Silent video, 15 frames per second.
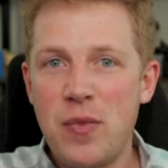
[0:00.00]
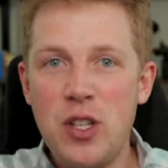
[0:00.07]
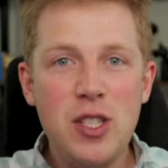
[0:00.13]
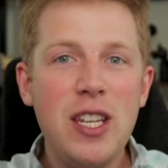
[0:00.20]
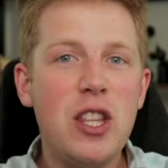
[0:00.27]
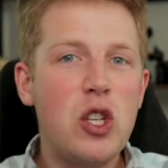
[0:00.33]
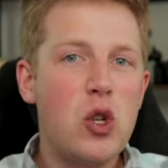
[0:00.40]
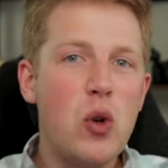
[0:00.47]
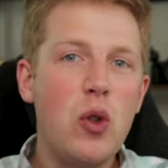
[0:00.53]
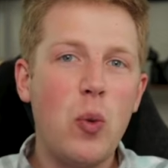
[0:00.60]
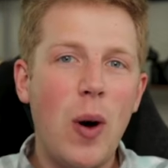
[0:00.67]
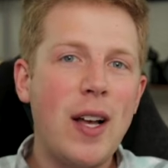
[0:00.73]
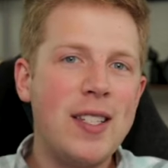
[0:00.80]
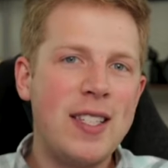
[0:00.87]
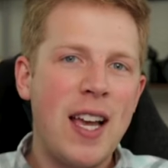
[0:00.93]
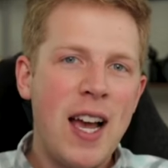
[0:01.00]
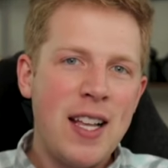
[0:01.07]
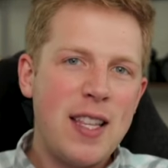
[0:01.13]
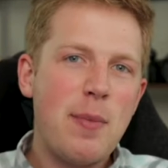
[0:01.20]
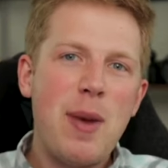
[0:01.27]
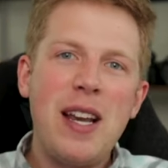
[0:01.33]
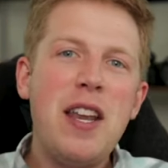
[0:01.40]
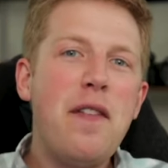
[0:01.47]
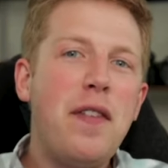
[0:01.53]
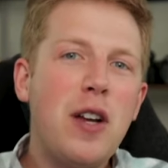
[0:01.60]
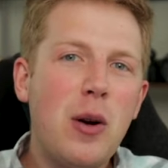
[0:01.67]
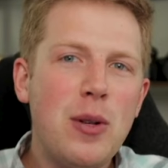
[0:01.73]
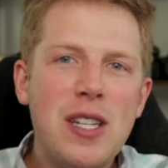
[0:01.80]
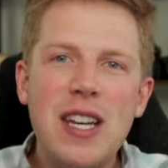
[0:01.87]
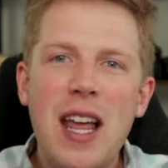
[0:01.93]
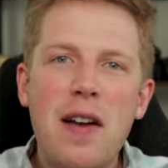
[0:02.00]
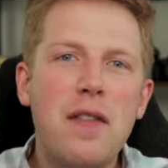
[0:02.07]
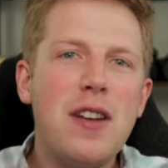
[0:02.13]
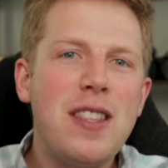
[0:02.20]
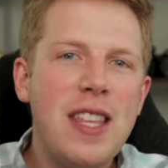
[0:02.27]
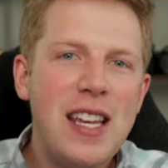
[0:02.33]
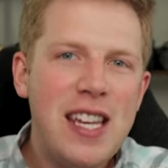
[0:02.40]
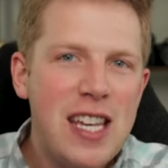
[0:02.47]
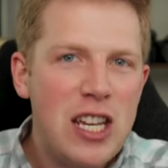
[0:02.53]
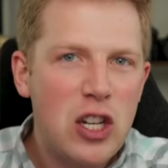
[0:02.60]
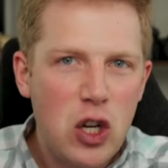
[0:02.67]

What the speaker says: You see, the truth was that Magnifico did everything he